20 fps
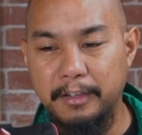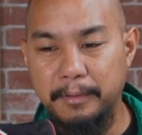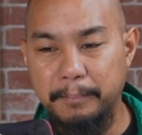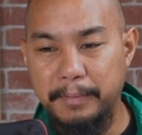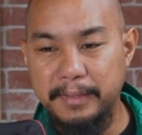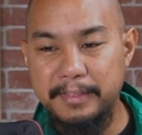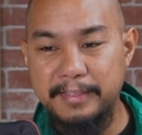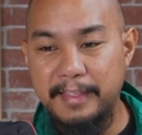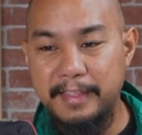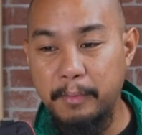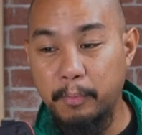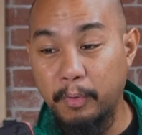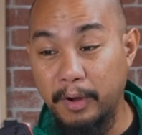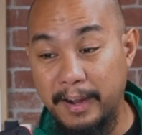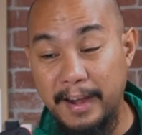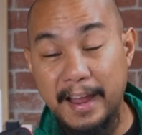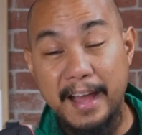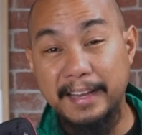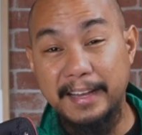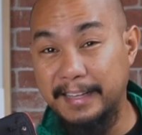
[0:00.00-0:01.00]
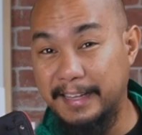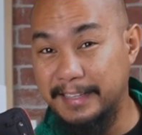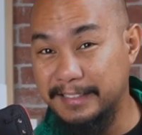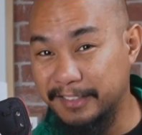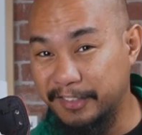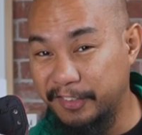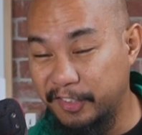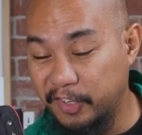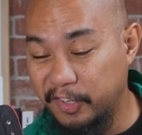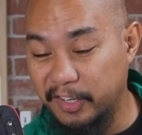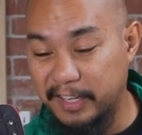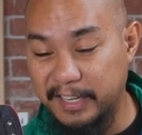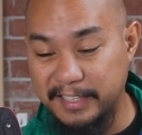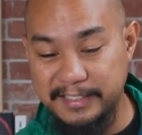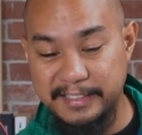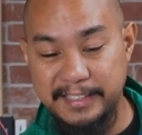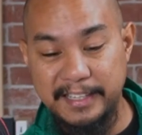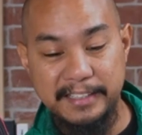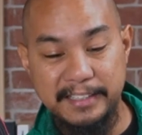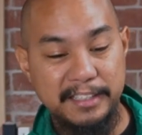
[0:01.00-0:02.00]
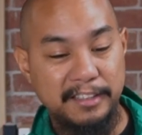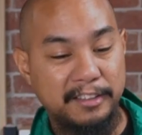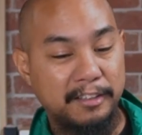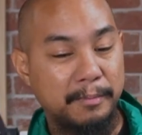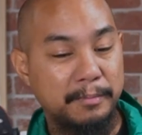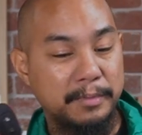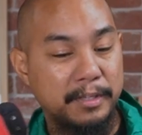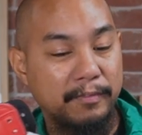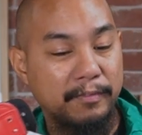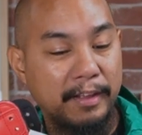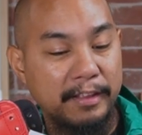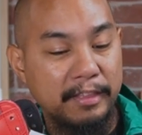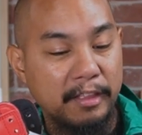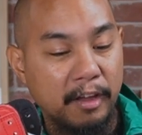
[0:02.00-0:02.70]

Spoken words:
but they were not as good as this in terms of like